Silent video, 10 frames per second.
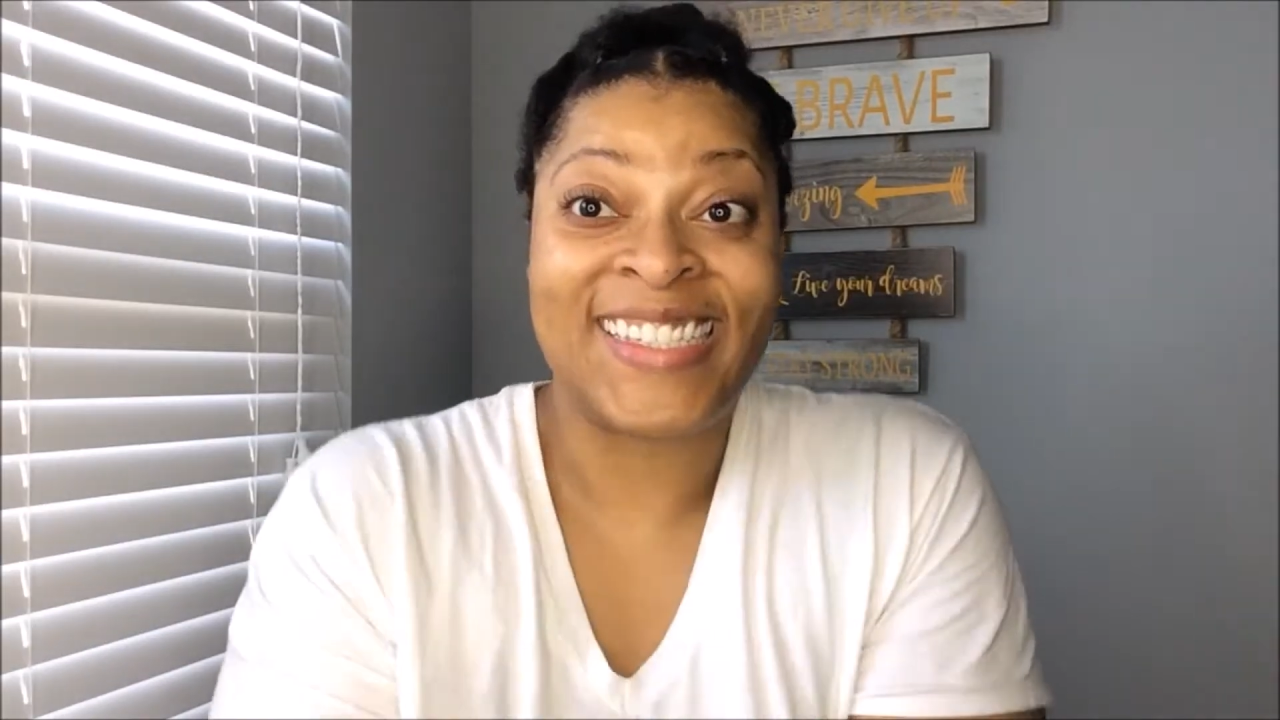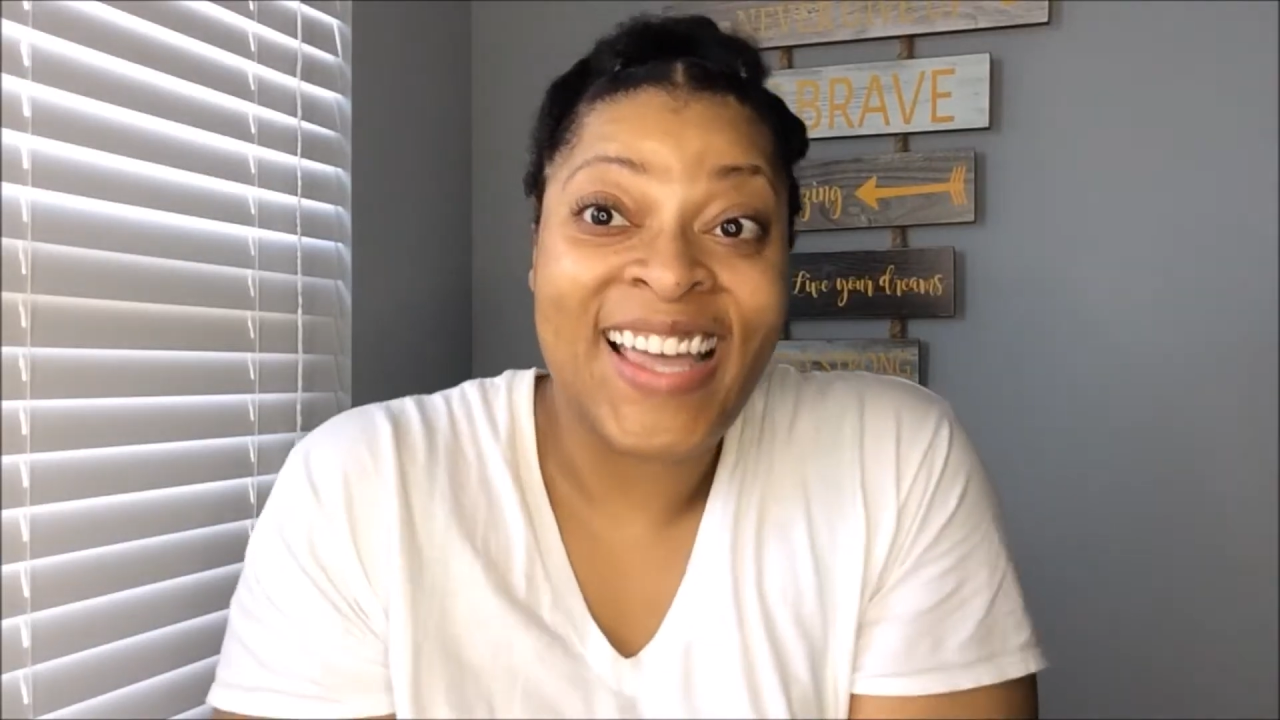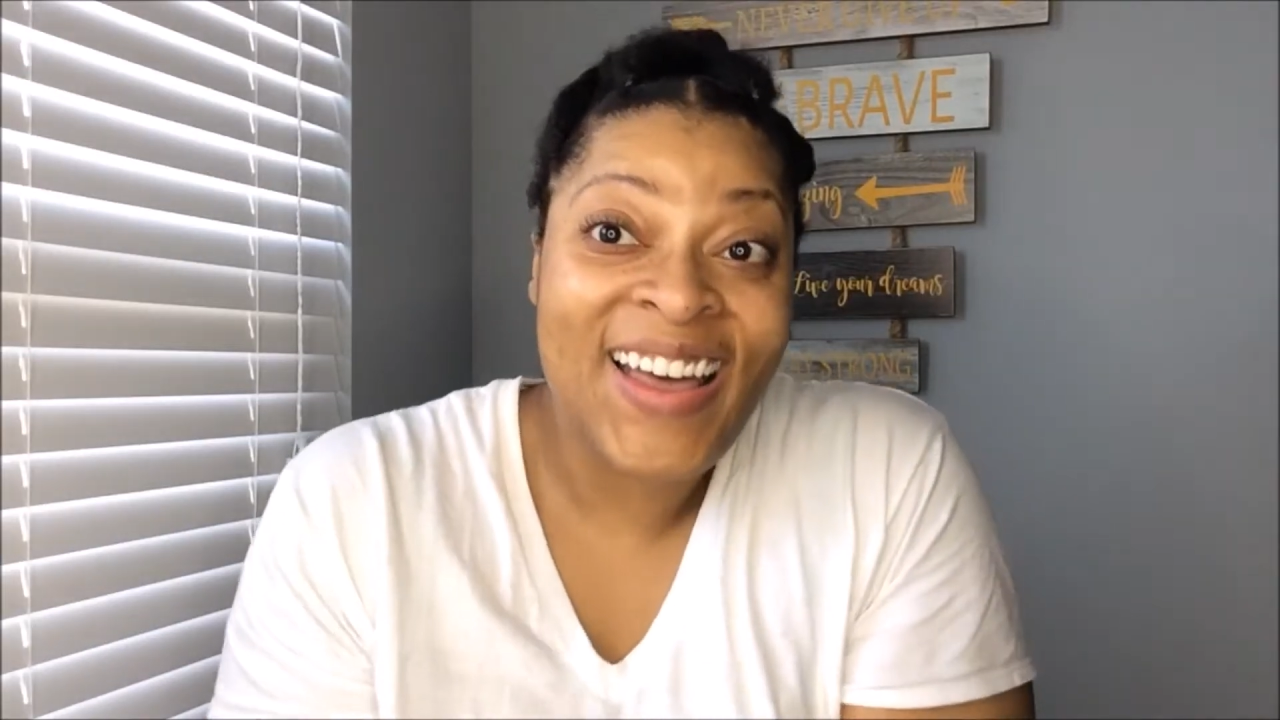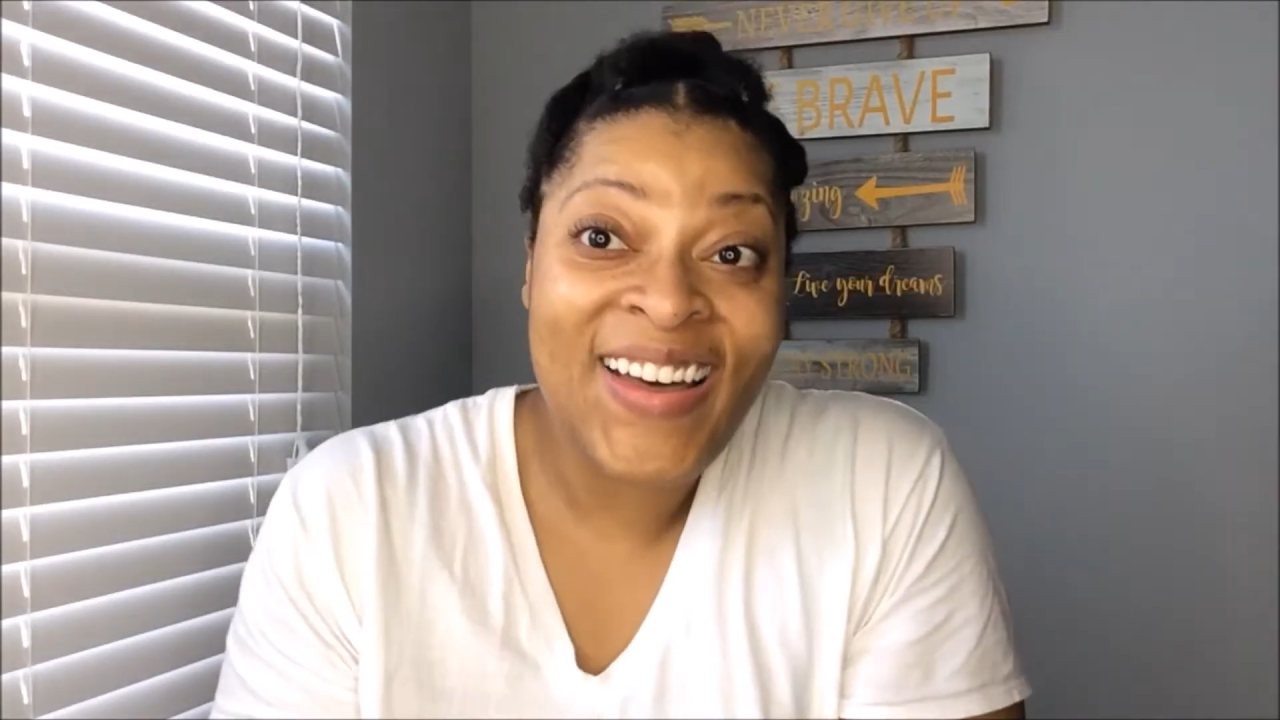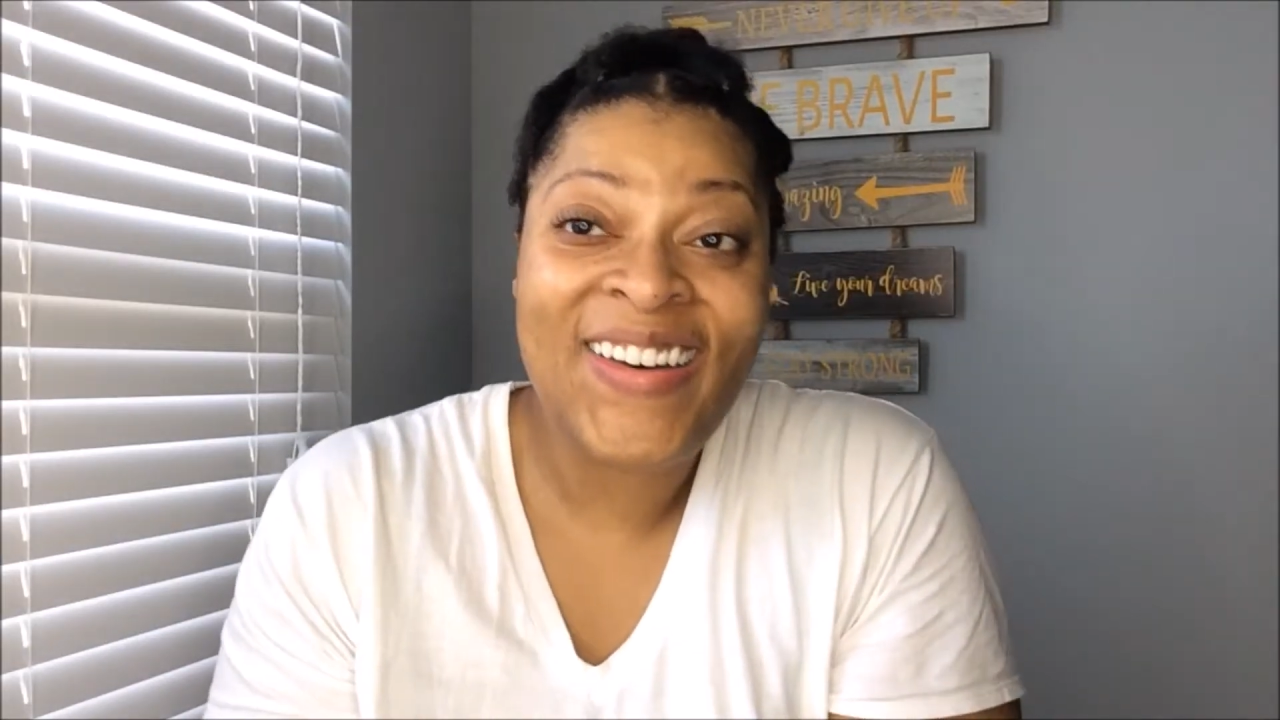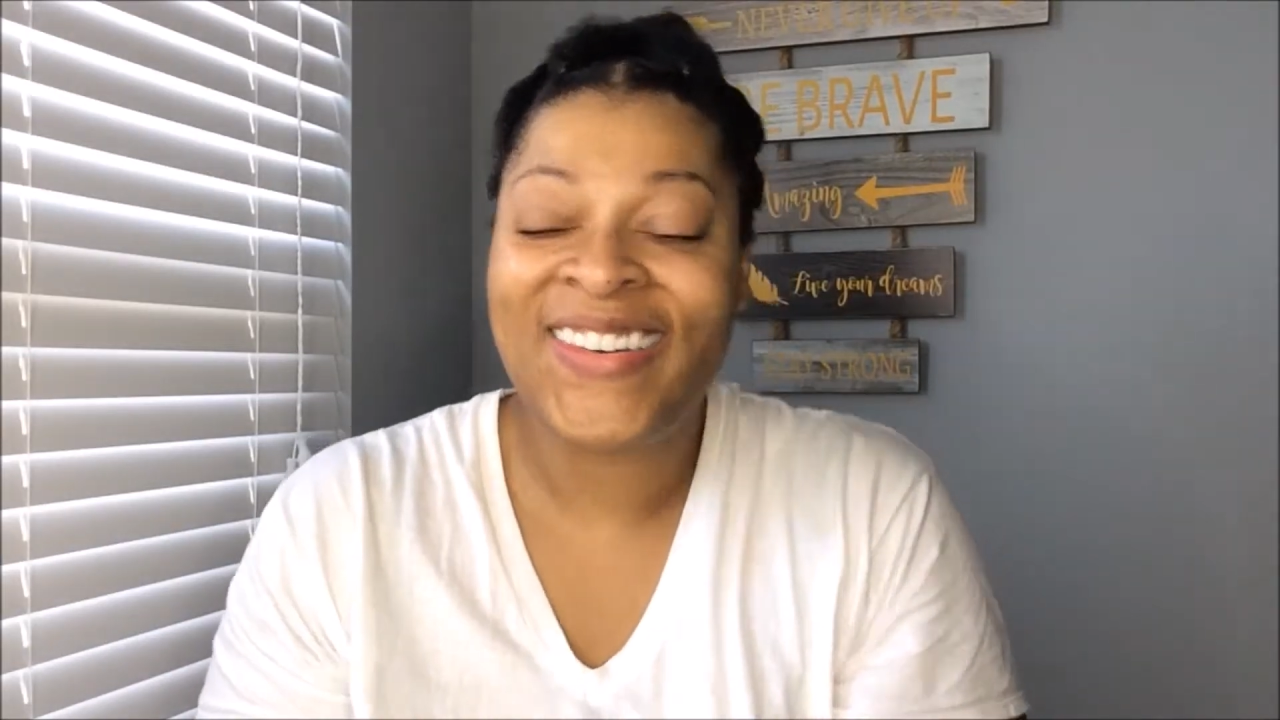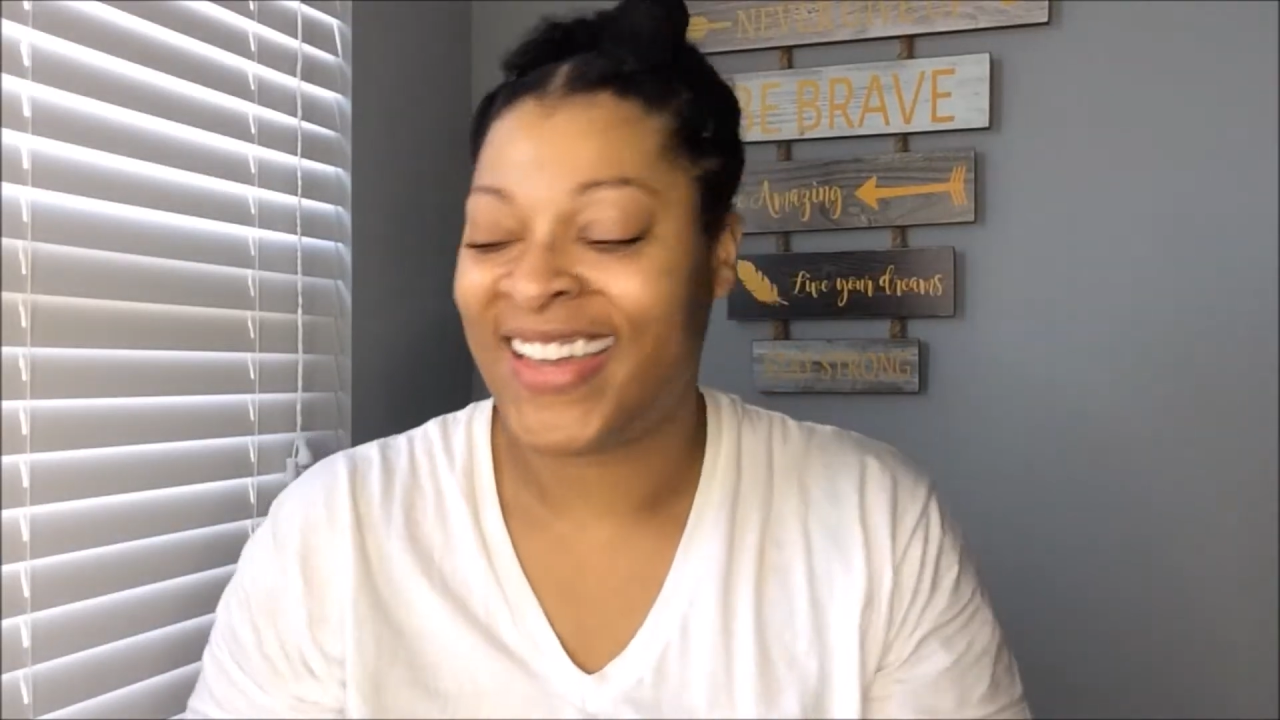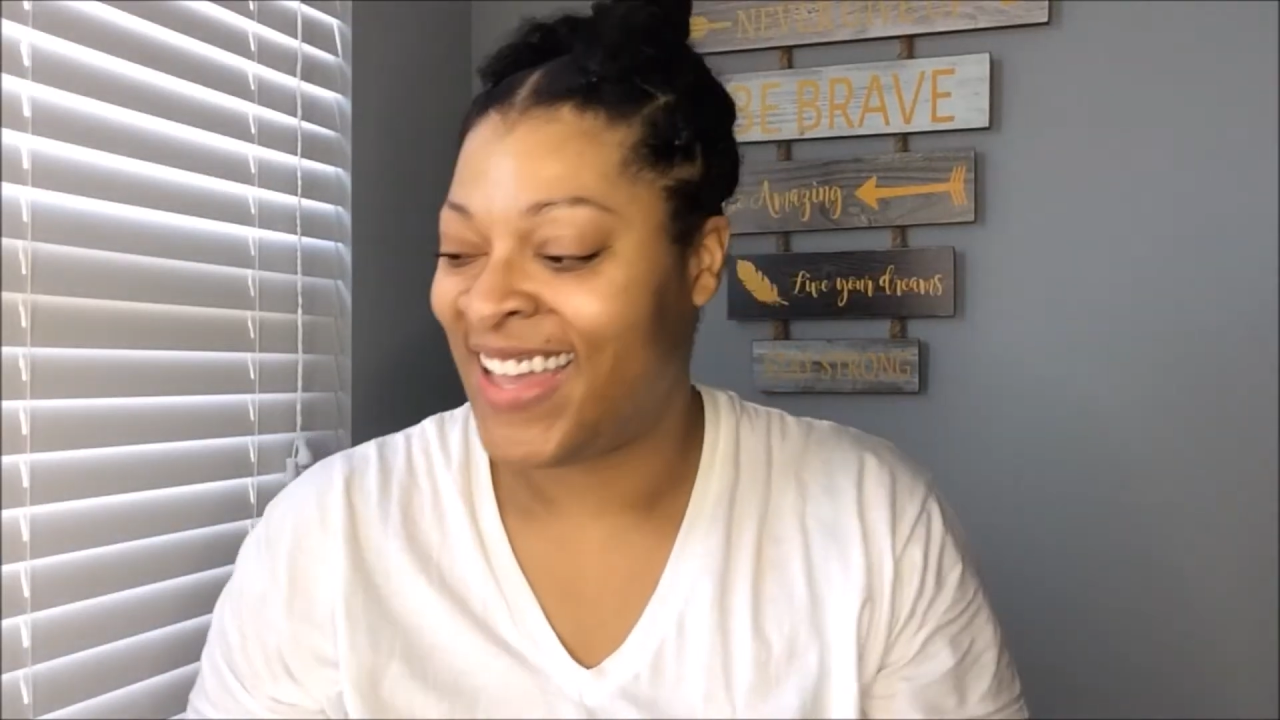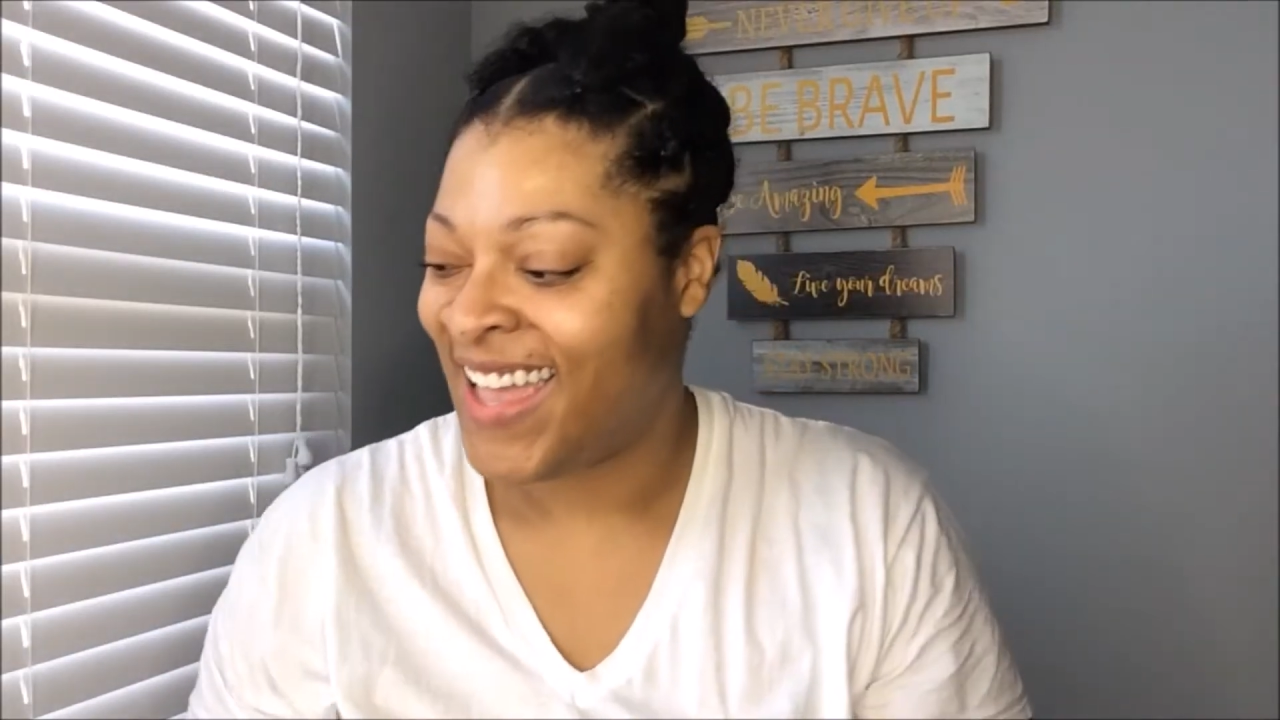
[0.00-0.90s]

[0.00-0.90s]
so